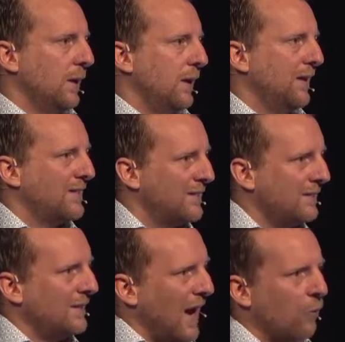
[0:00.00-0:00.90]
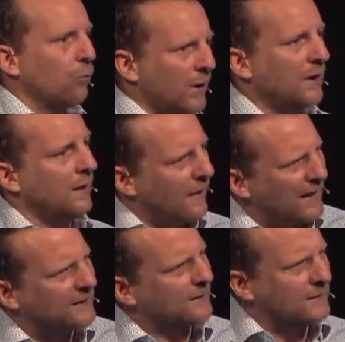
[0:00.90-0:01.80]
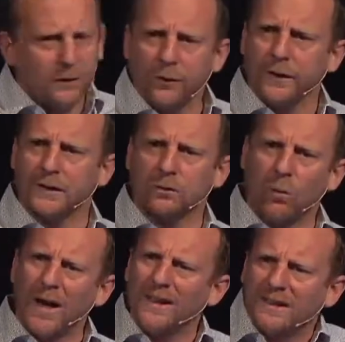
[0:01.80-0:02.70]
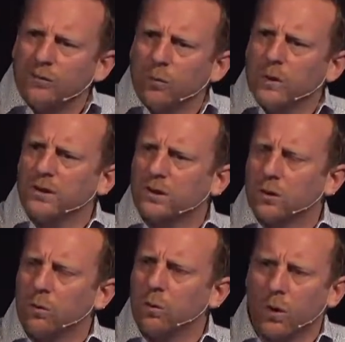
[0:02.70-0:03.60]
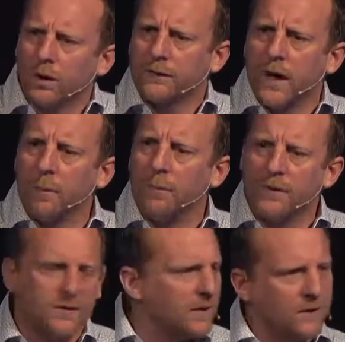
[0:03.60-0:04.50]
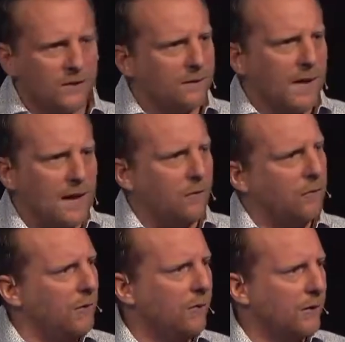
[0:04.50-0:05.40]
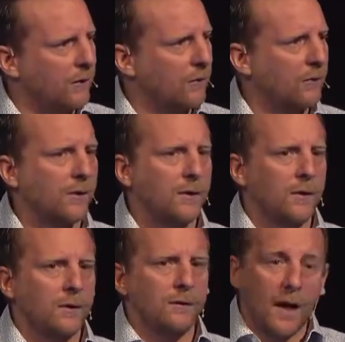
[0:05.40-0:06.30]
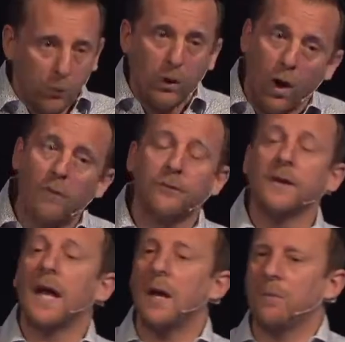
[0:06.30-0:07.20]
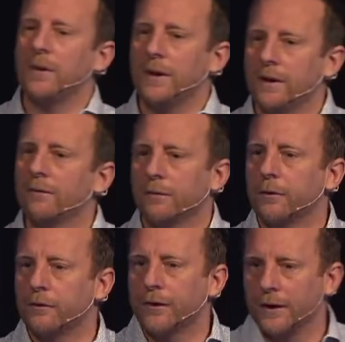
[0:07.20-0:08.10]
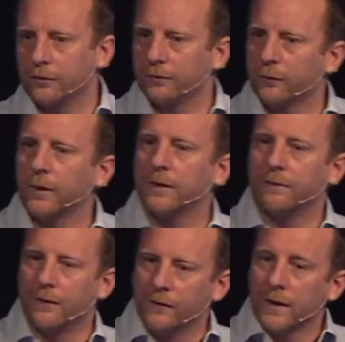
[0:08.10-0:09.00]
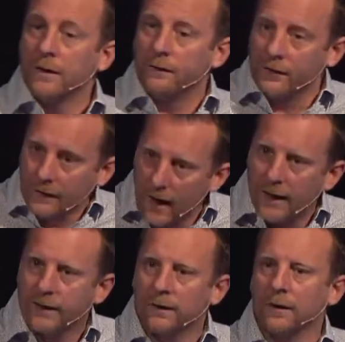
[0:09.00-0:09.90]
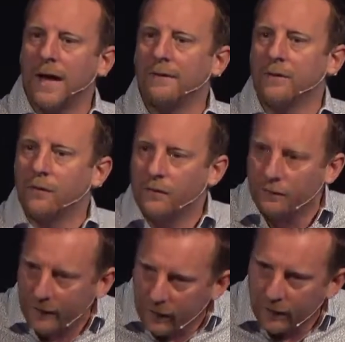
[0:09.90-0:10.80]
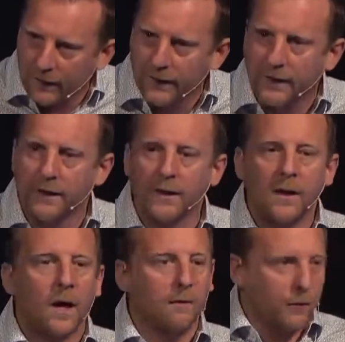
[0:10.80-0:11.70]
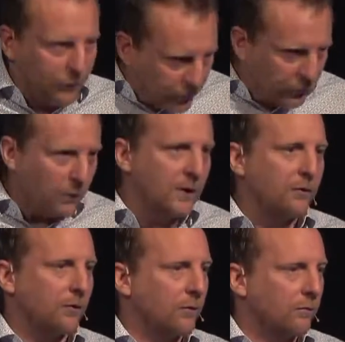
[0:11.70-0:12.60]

It's not really that serious. Why is everyone so worked up? This isn't that serious. That will often happen in the first stage of grief, this denial at the severity of the situation.